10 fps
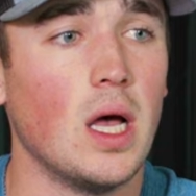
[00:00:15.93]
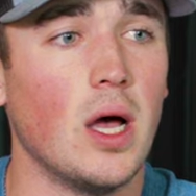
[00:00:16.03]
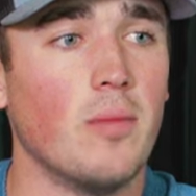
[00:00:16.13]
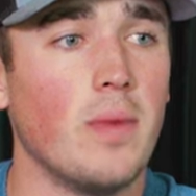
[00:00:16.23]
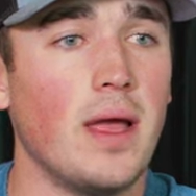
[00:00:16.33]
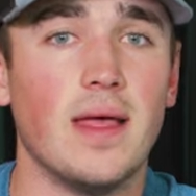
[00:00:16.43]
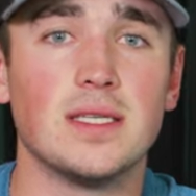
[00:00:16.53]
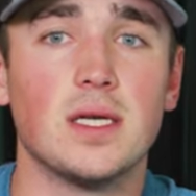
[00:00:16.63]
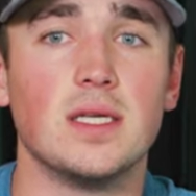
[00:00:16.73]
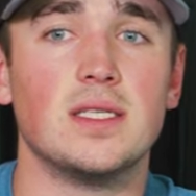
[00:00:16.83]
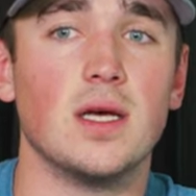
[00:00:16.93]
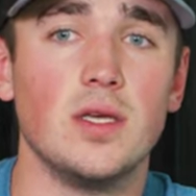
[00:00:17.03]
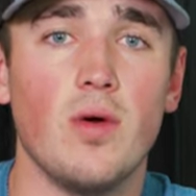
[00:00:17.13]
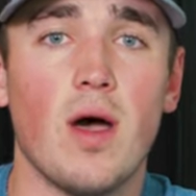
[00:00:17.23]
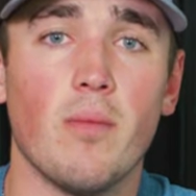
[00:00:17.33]
um, and that's going to
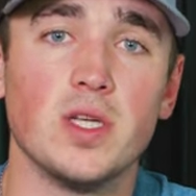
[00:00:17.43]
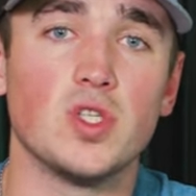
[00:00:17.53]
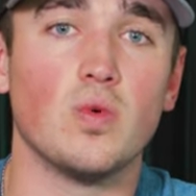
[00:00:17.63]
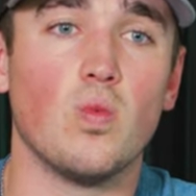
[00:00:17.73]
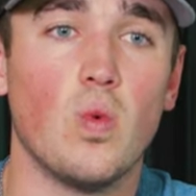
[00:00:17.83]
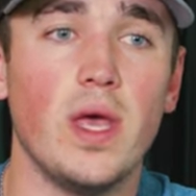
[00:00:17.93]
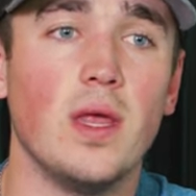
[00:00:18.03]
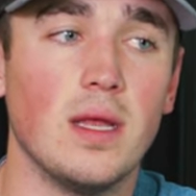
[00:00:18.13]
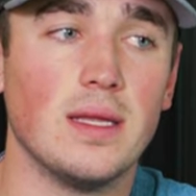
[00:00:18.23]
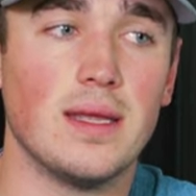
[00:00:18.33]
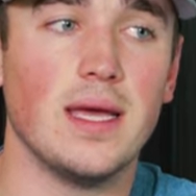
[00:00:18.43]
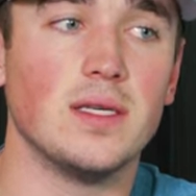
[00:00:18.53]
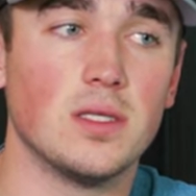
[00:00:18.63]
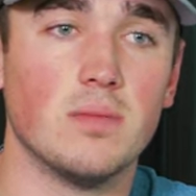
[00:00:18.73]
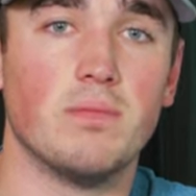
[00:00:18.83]
tell you how much wind it
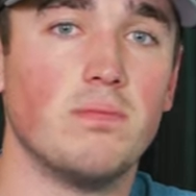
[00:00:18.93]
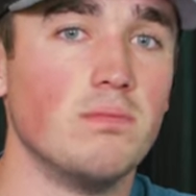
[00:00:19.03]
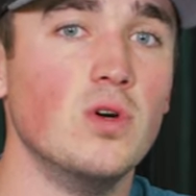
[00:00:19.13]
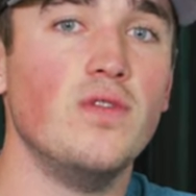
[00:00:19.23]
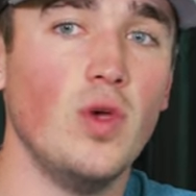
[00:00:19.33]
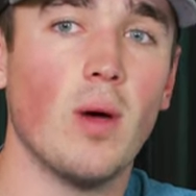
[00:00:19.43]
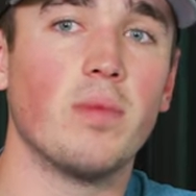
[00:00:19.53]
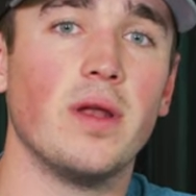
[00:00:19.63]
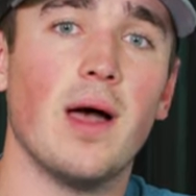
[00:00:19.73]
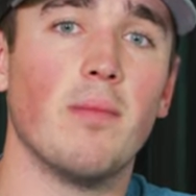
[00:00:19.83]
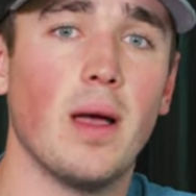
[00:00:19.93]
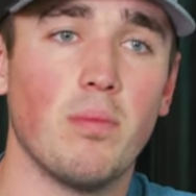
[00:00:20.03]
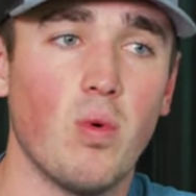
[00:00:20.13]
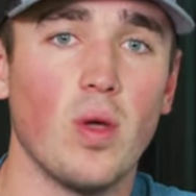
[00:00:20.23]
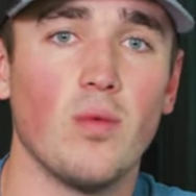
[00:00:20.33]
takes to move you up or down
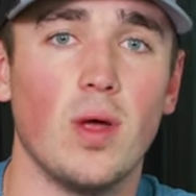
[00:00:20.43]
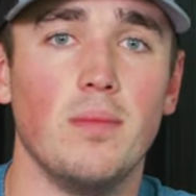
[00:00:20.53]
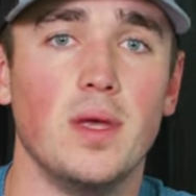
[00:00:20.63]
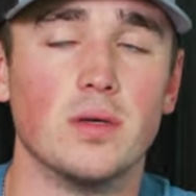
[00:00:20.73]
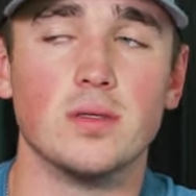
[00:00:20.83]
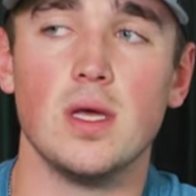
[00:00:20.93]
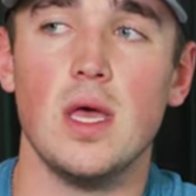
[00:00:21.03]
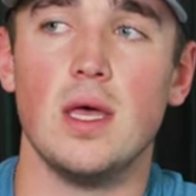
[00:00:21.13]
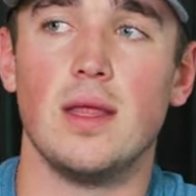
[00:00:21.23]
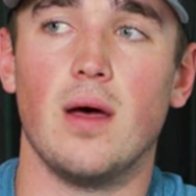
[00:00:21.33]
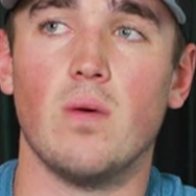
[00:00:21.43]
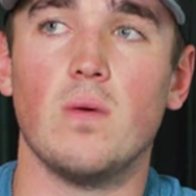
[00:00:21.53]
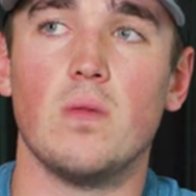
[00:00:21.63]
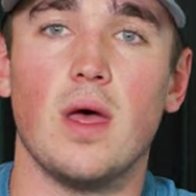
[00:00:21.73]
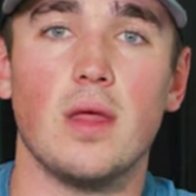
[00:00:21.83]
by 0.1 mils.
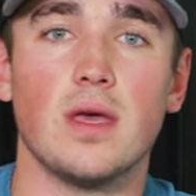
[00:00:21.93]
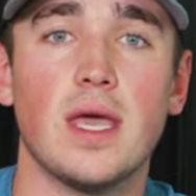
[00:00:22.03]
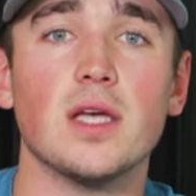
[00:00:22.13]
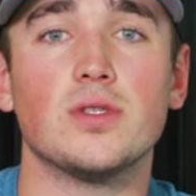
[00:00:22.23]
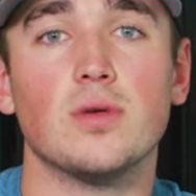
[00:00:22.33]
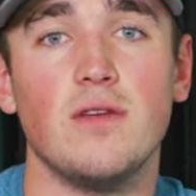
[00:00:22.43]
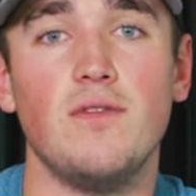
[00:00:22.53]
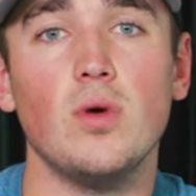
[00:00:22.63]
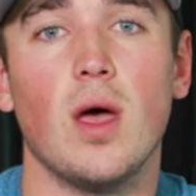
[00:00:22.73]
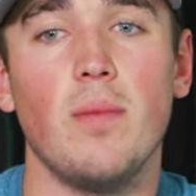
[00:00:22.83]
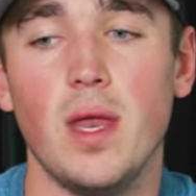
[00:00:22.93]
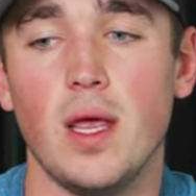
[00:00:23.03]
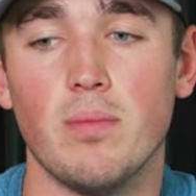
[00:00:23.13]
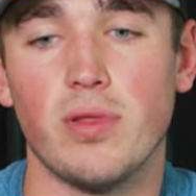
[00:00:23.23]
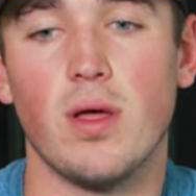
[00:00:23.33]
Now the the Kestrel, if you come
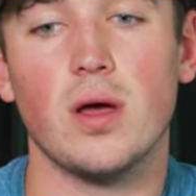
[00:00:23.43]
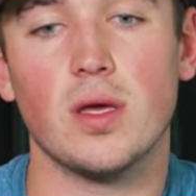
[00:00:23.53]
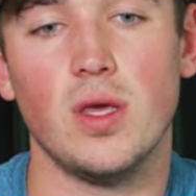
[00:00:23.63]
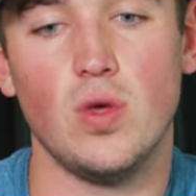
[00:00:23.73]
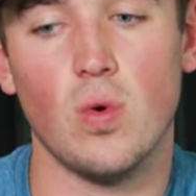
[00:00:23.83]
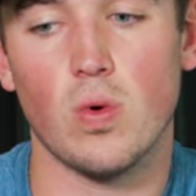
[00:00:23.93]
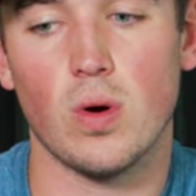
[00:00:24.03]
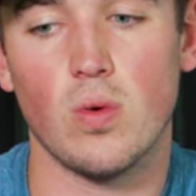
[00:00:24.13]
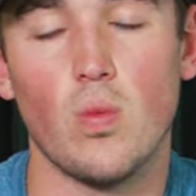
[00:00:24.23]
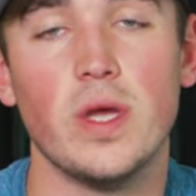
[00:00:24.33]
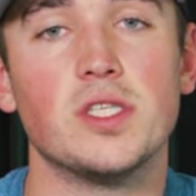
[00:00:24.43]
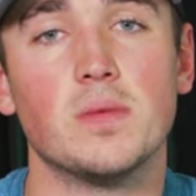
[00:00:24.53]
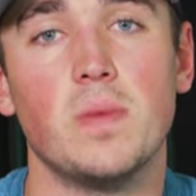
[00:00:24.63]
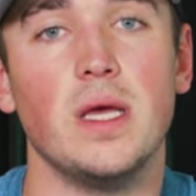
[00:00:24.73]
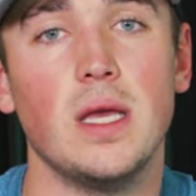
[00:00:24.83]
in and plug your wind
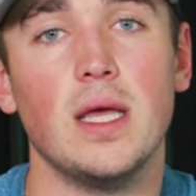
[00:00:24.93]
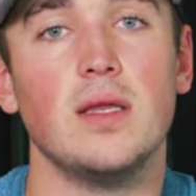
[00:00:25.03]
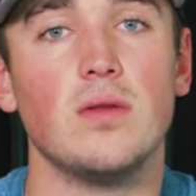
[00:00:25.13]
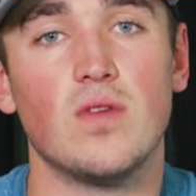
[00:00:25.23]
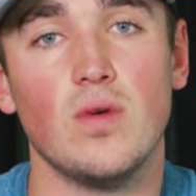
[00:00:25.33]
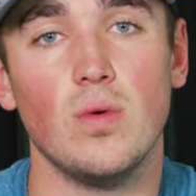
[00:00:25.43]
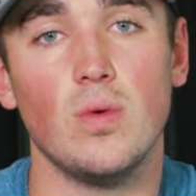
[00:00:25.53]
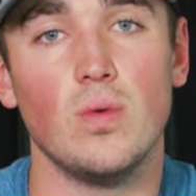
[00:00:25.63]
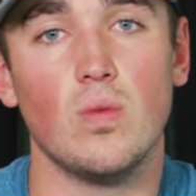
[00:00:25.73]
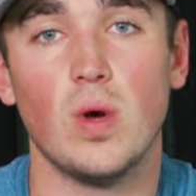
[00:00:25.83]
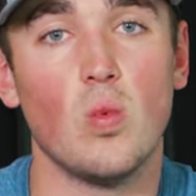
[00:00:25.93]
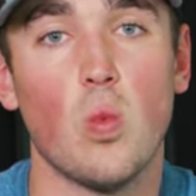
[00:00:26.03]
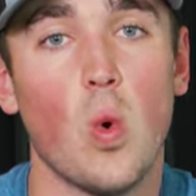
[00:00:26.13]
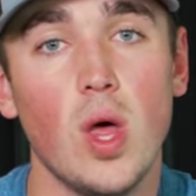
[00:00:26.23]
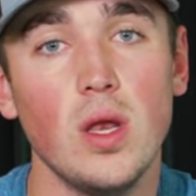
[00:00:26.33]
speed into
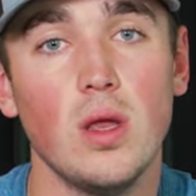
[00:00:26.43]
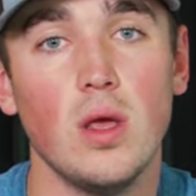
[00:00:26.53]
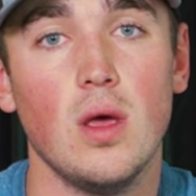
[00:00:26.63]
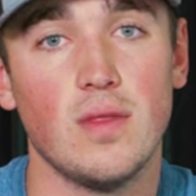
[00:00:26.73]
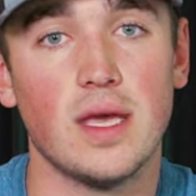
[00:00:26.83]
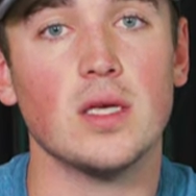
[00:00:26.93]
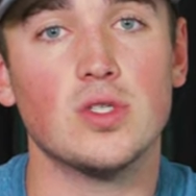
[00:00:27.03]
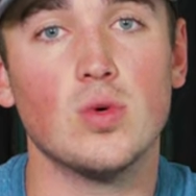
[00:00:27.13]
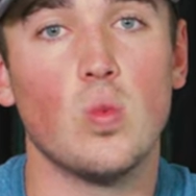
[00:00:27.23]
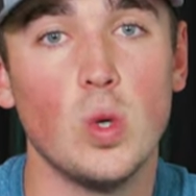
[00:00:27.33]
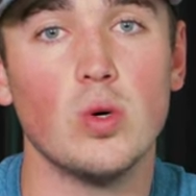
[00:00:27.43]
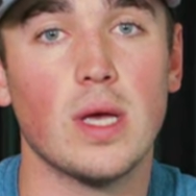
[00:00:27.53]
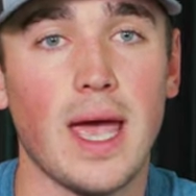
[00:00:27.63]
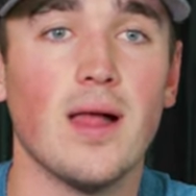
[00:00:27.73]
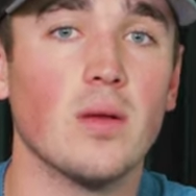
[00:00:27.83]
wind one, the Kestrel
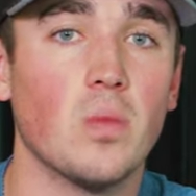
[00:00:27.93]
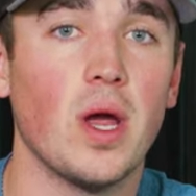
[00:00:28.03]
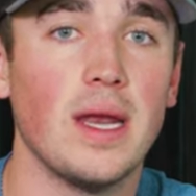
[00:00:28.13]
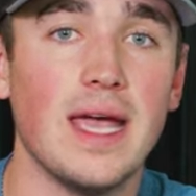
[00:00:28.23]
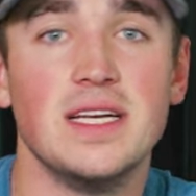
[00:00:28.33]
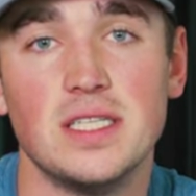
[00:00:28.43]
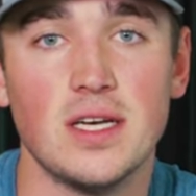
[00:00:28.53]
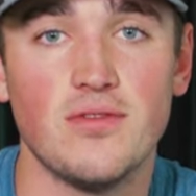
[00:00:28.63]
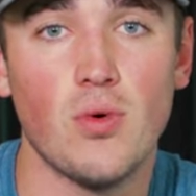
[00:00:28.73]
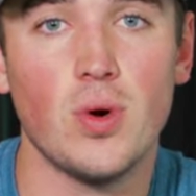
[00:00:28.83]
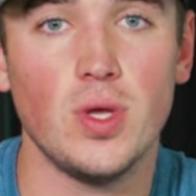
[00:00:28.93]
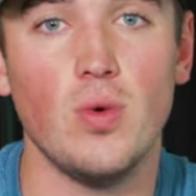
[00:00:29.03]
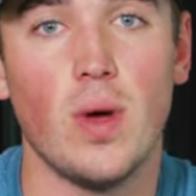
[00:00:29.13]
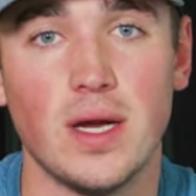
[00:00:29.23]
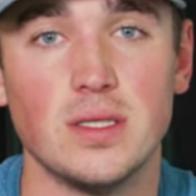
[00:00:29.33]
will calibrate AJ for
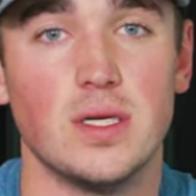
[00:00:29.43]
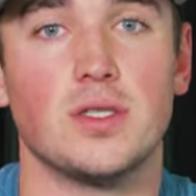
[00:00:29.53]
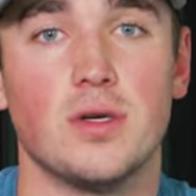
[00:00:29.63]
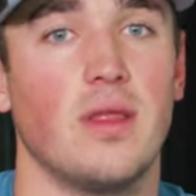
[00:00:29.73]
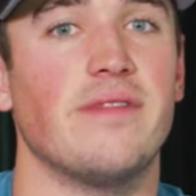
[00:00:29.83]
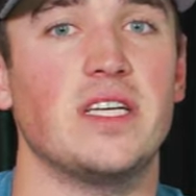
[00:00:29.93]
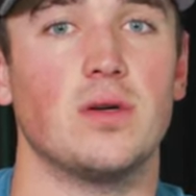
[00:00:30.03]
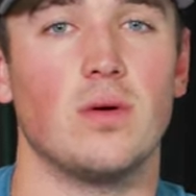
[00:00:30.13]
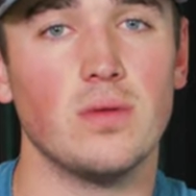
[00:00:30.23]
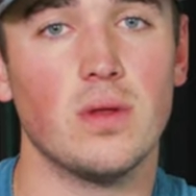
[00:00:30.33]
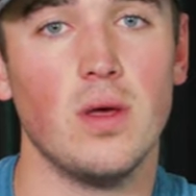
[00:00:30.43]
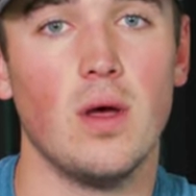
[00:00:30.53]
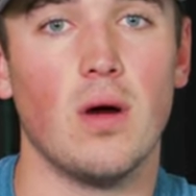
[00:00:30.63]
you and adjust your elevation hold.